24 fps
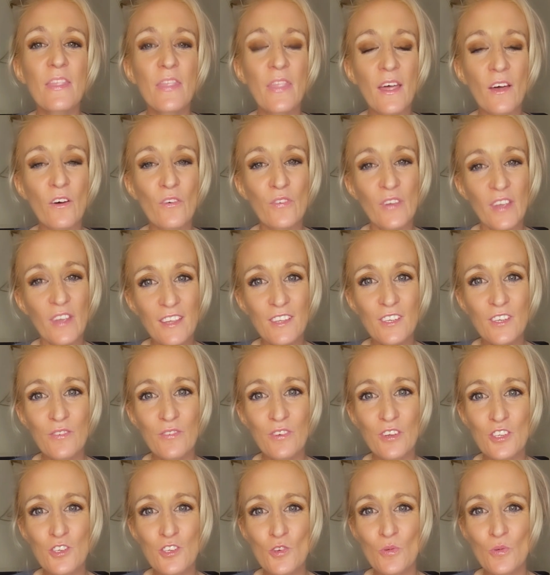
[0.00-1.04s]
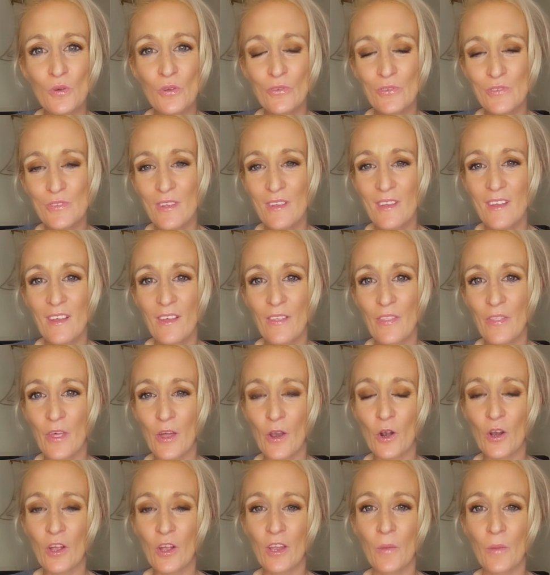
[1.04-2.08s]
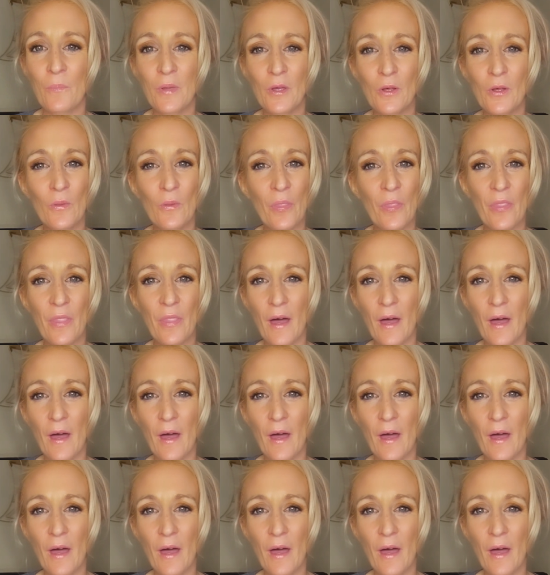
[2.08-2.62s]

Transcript: of individuals that are going to build